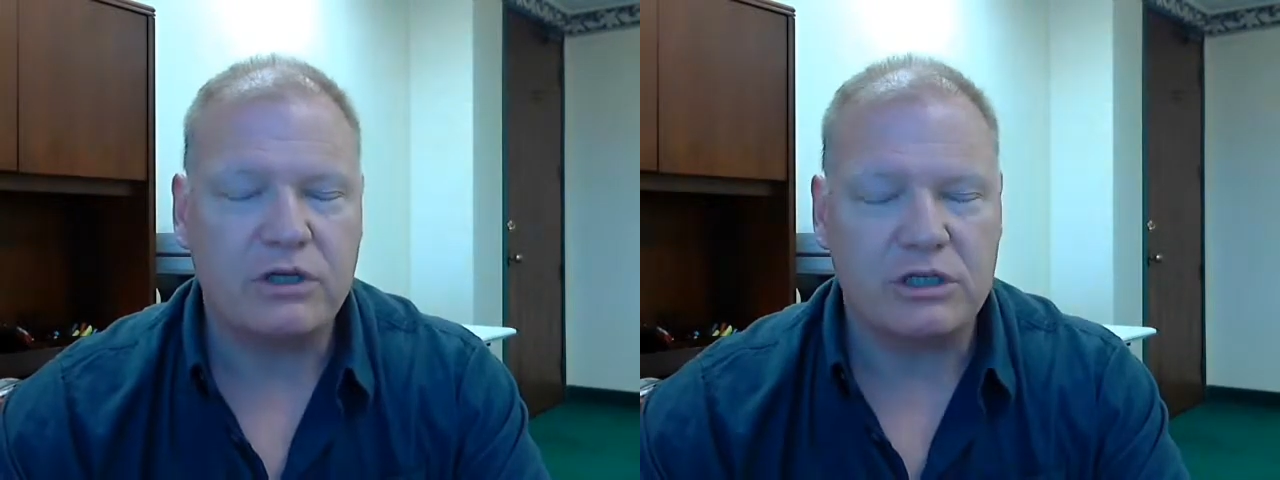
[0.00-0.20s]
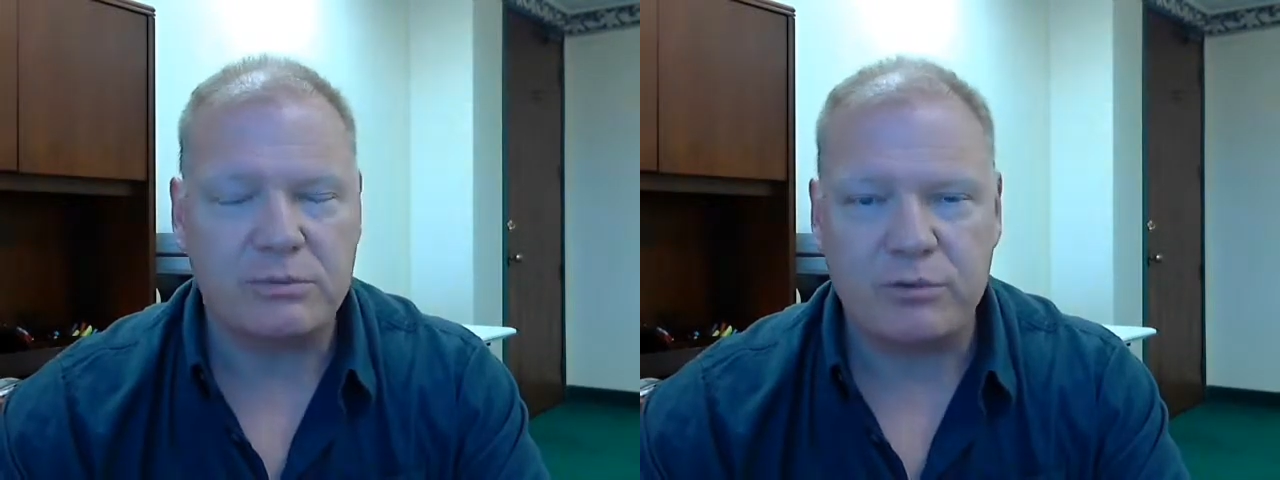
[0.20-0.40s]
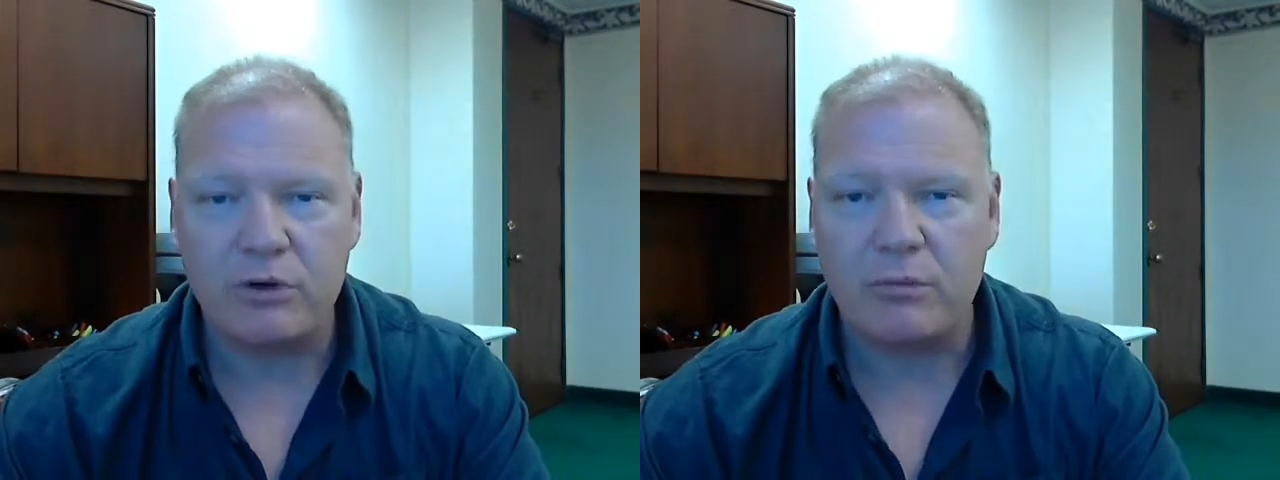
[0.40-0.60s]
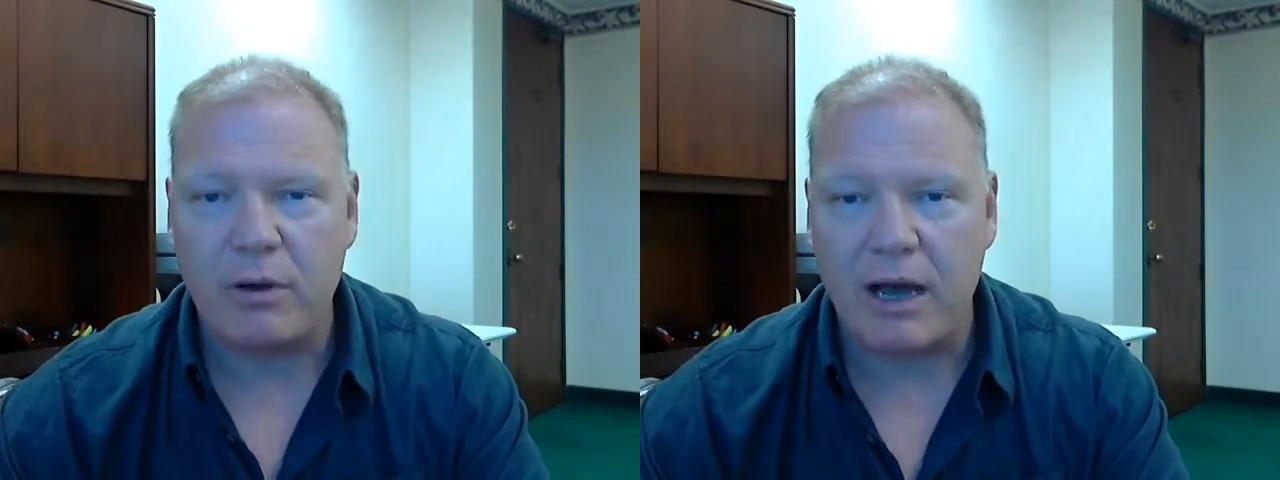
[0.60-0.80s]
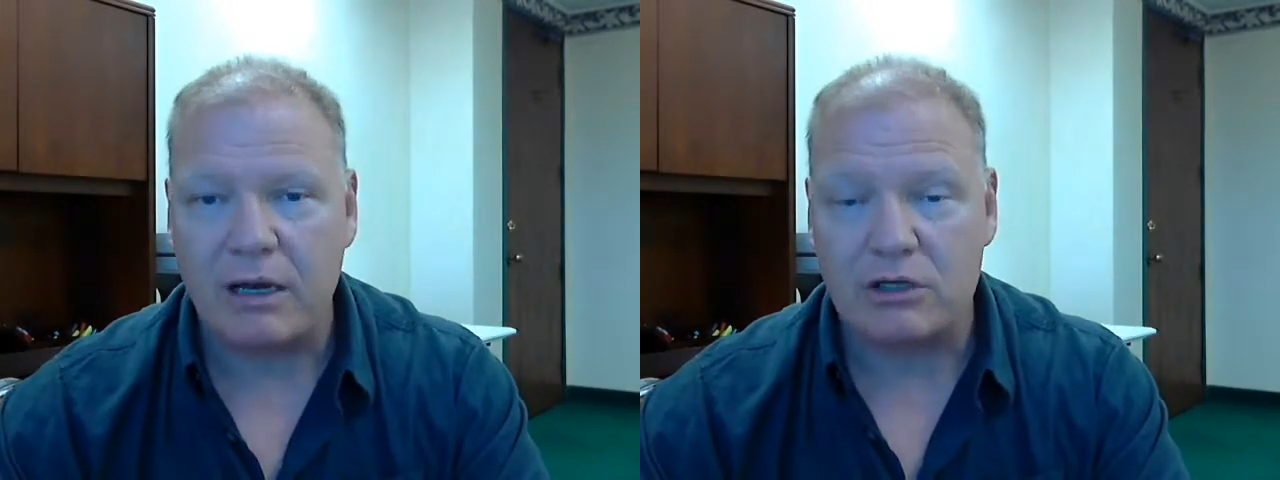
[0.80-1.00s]
dispute a
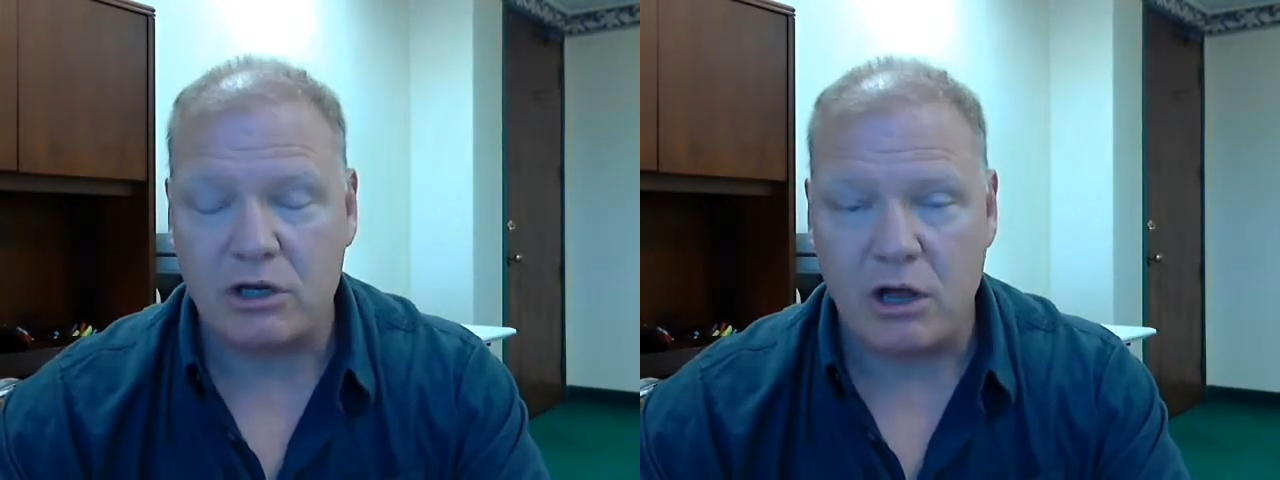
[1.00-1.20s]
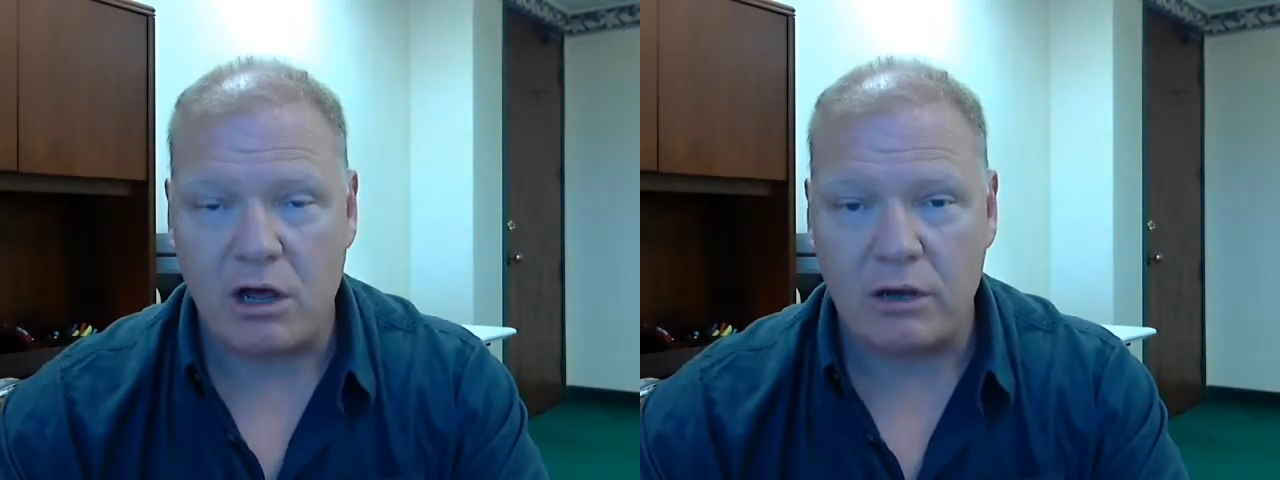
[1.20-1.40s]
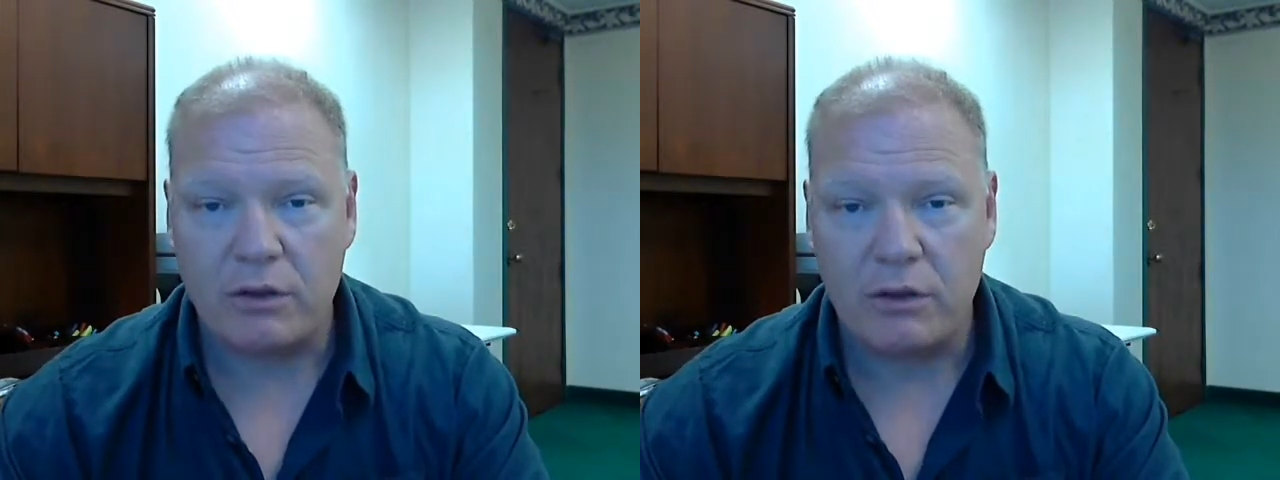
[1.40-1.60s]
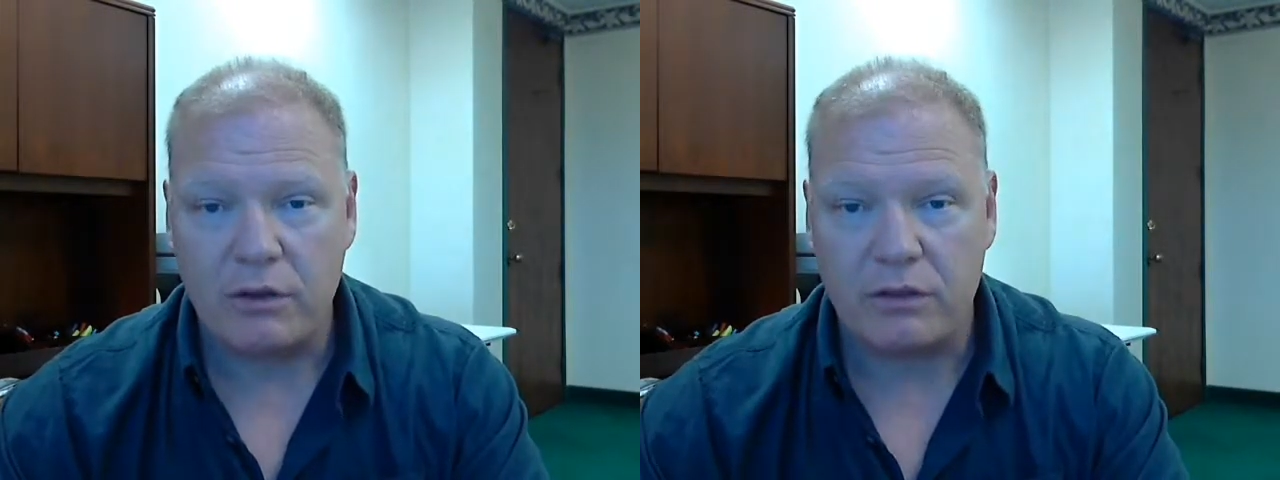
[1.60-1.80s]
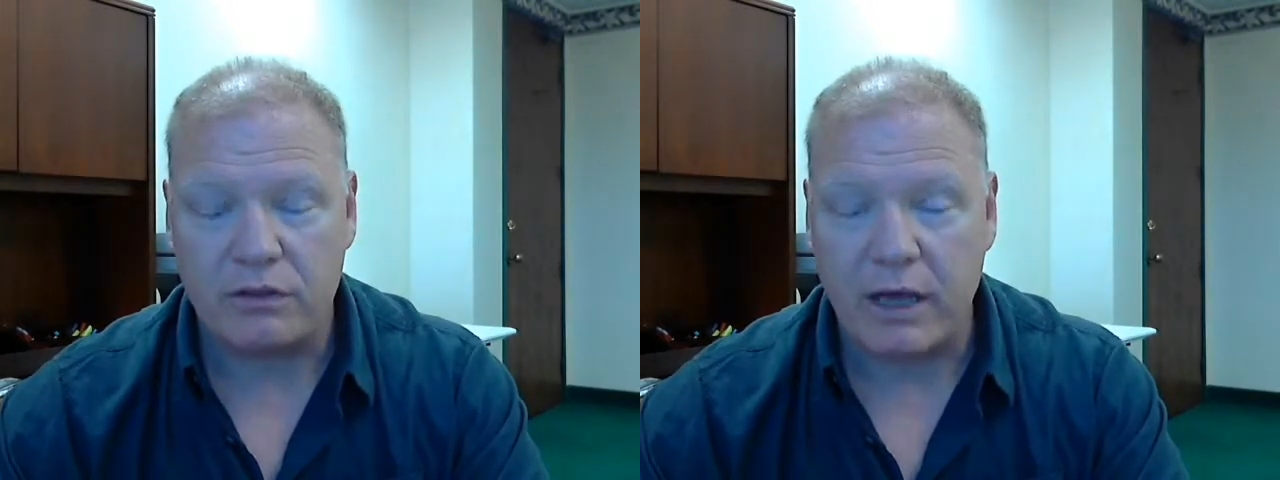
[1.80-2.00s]
mileage log that